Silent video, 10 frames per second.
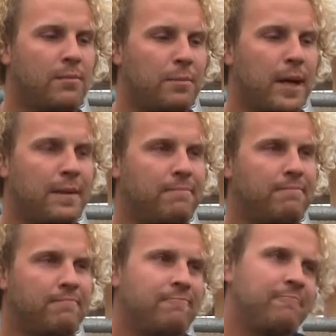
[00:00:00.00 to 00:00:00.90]
But
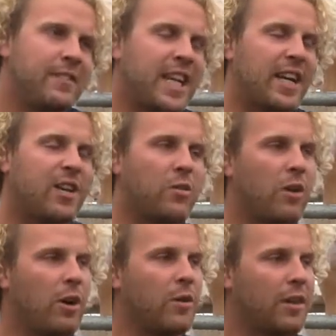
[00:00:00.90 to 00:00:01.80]
you can't go
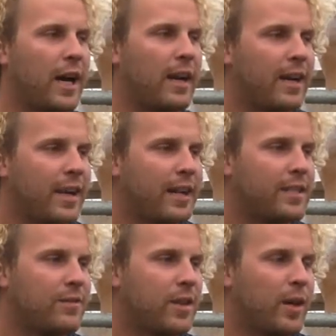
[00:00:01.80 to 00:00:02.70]
wrong with that, I
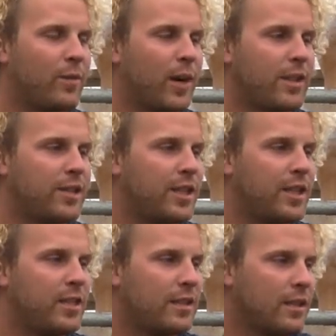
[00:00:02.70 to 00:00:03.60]
guess, if you like wine and
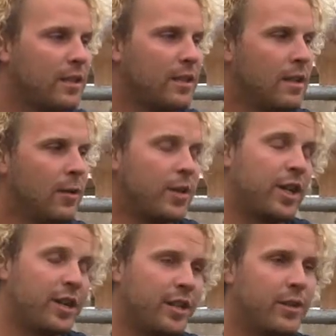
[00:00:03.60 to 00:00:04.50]
cheese, which
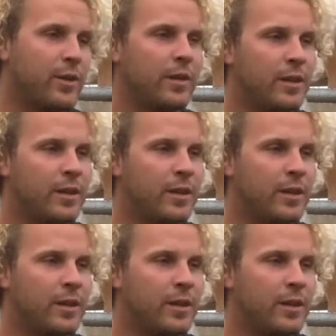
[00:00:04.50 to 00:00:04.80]
I do.